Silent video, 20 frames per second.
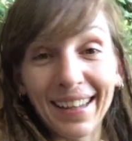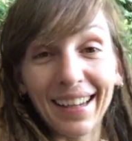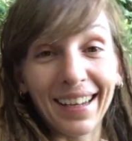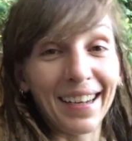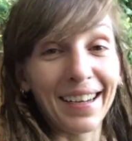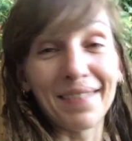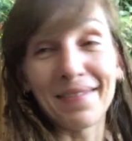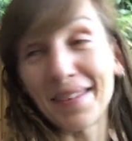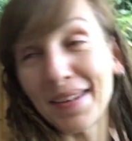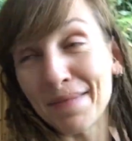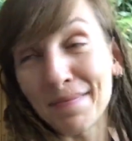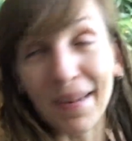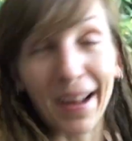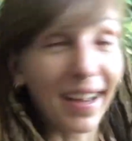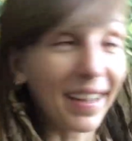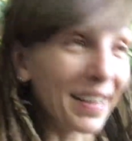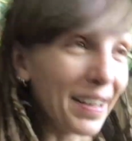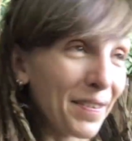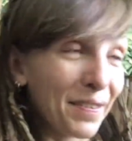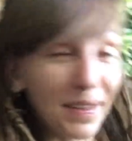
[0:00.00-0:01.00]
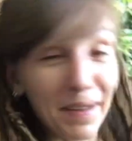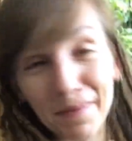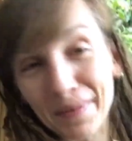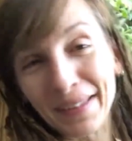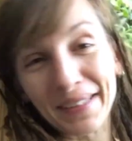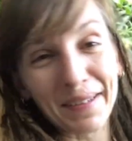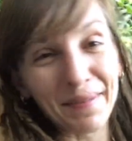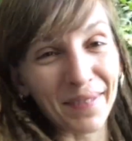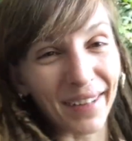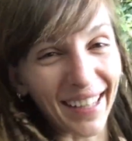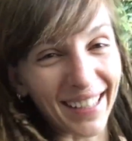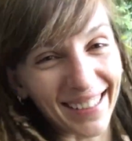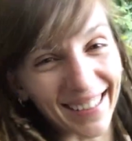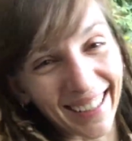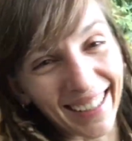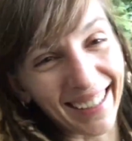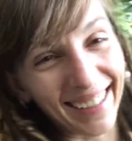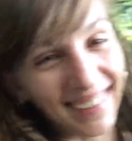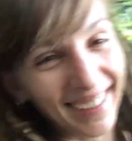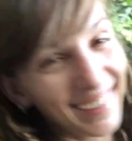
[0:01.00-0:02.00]
Then, then my cleft lip is a
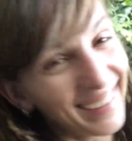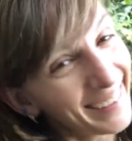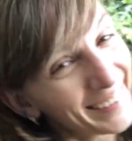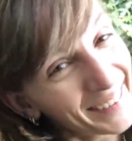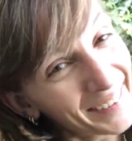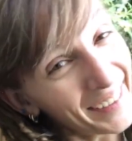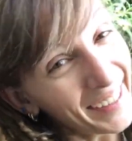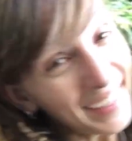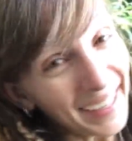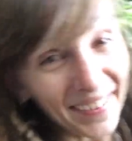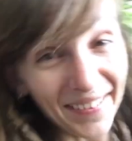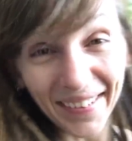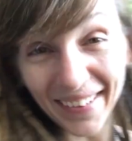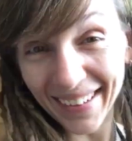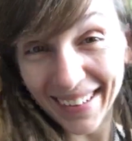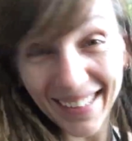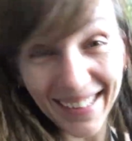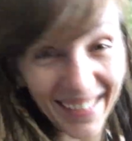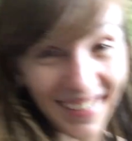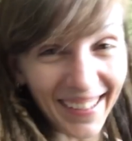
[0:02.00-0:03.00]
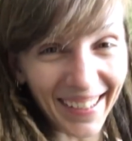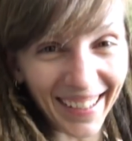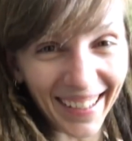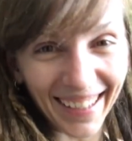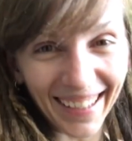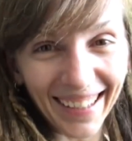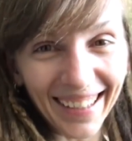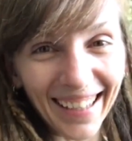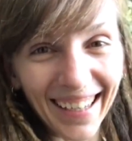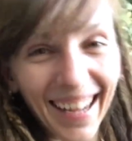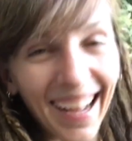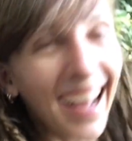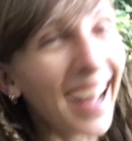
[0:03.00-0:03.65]
blessing, you know? Whatever, it's all good.